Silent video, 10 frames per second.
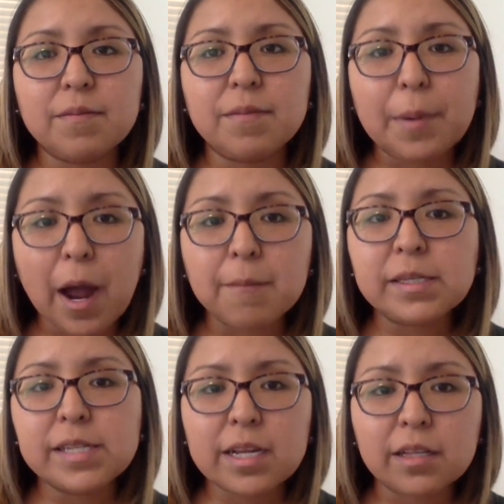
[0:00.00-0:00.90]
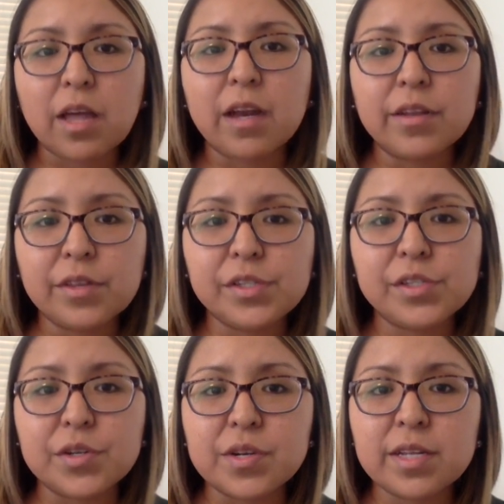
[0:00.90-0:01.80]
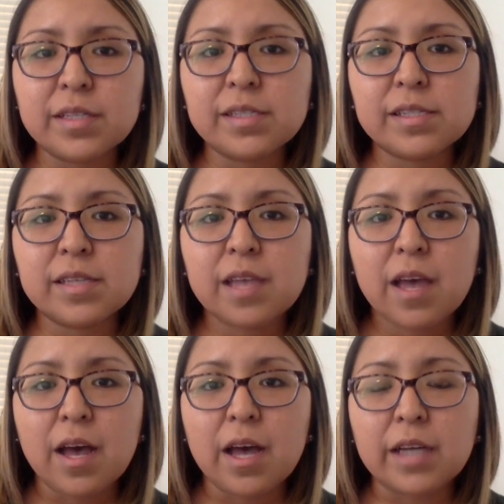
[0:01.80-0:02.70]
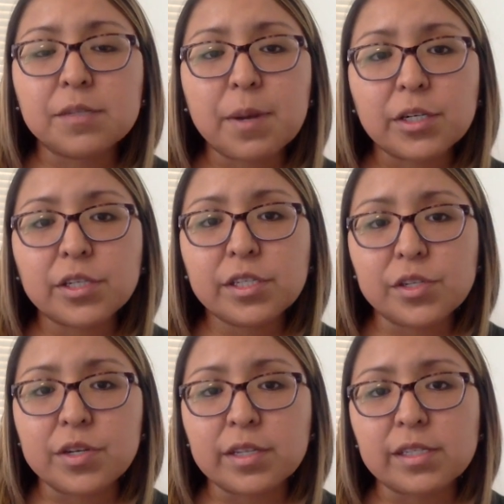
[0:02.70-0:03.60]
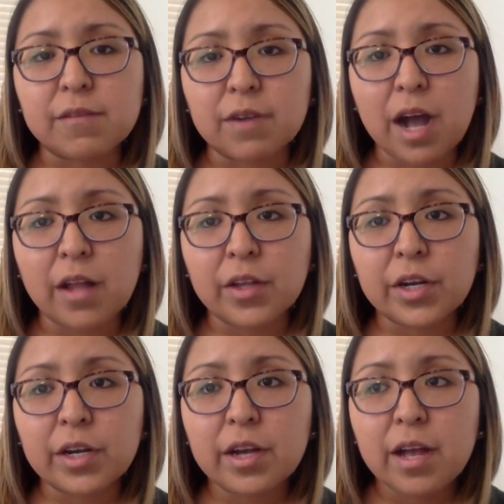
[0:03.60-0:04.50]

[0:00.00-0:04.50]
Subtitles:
promising a lot of the students, especially students of color,